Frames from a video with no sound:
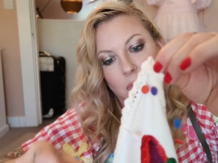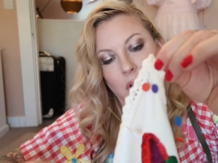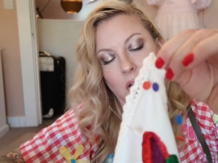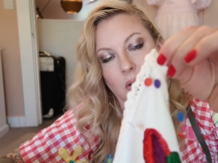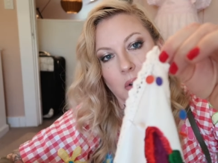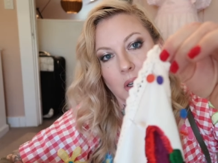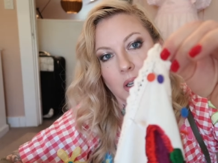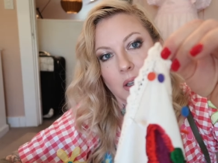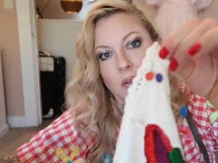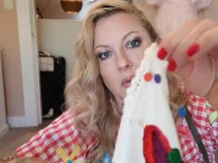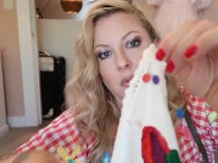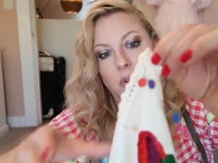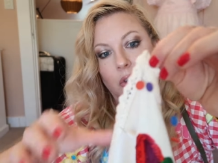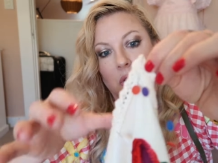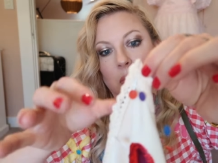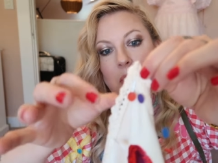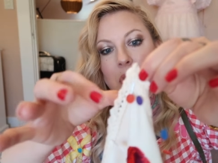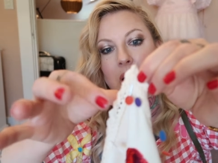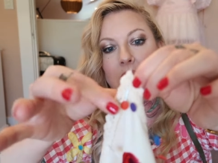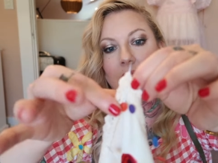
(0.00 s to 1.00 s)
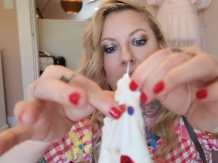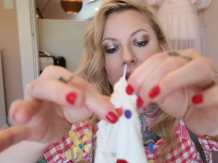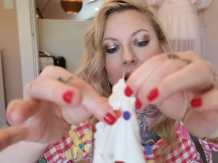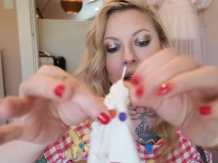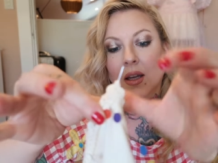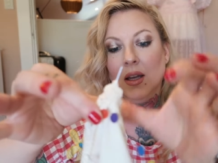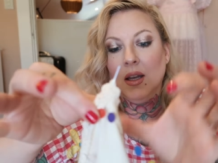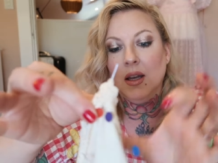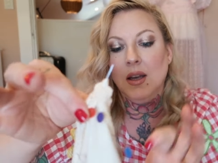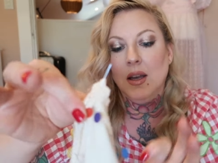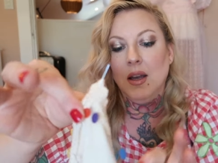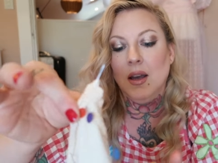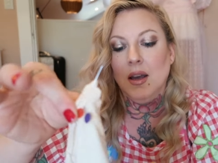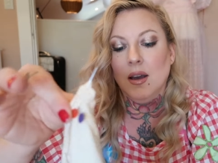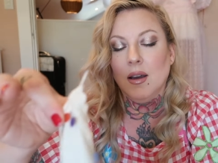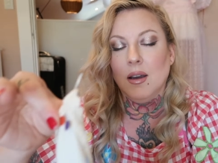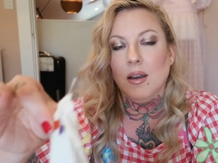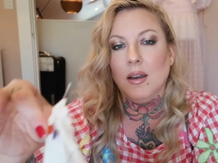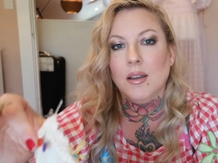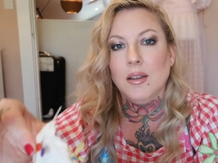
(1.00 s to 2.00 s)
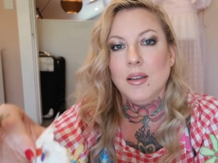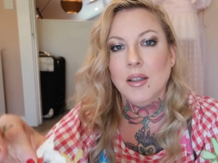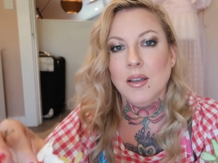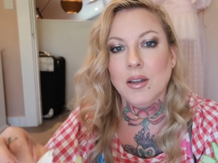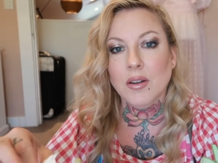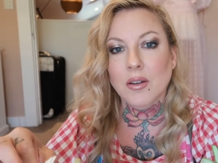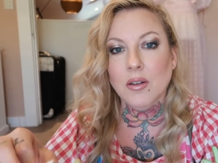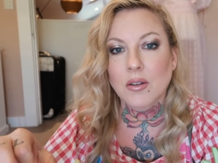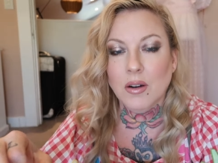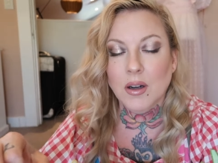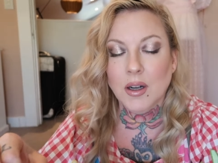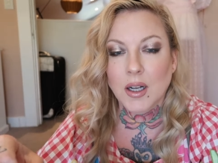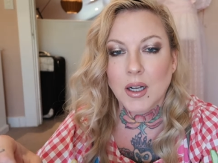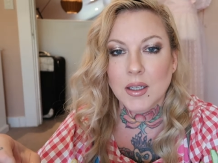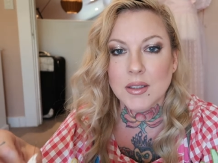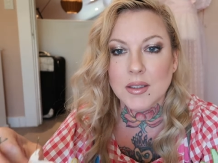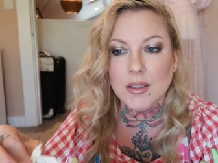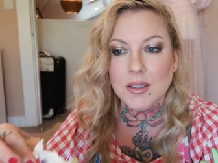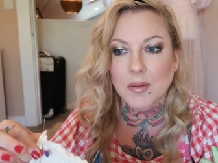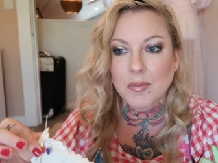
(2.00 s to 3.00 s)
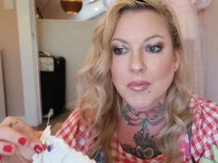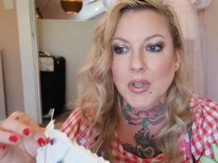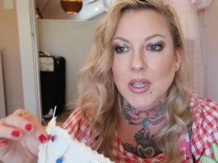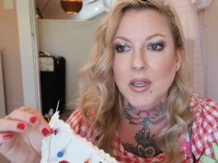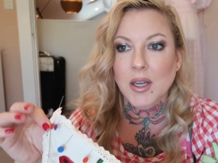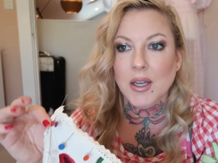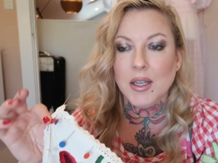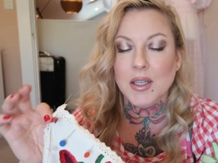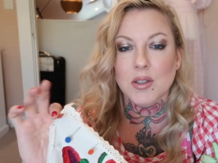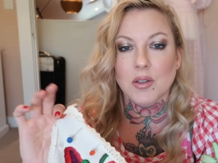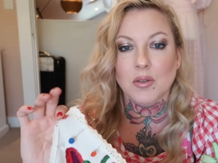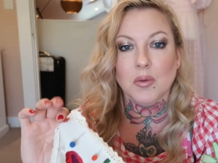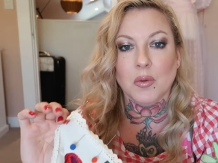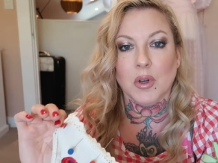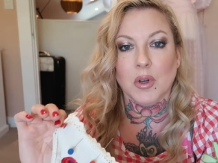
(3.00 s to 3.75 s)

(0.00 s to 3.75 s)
going with the pinning. You know, something I do